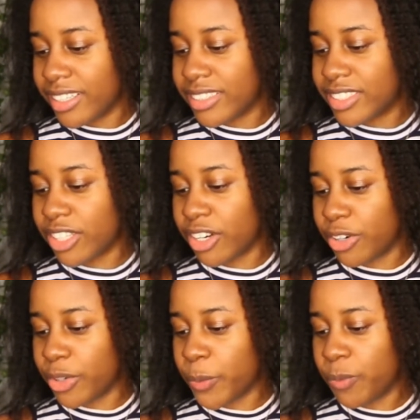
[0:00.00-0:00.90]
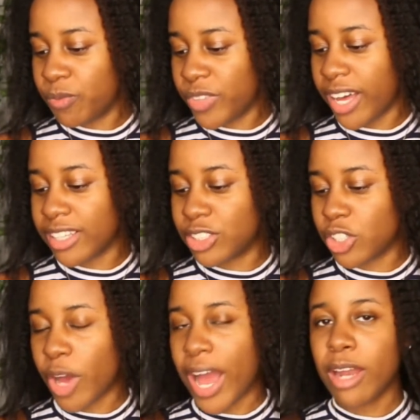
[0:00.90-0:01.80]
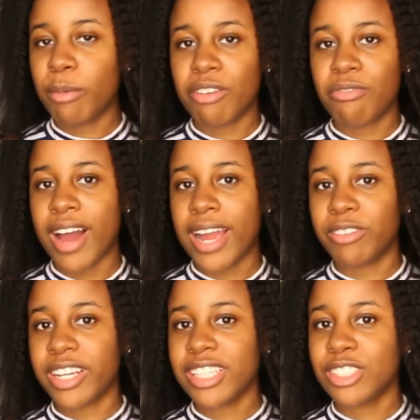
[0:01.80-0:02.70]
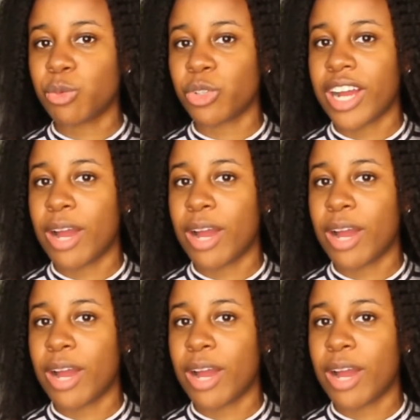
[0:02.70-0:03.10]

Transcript: So yeah, so I had about 5 days where I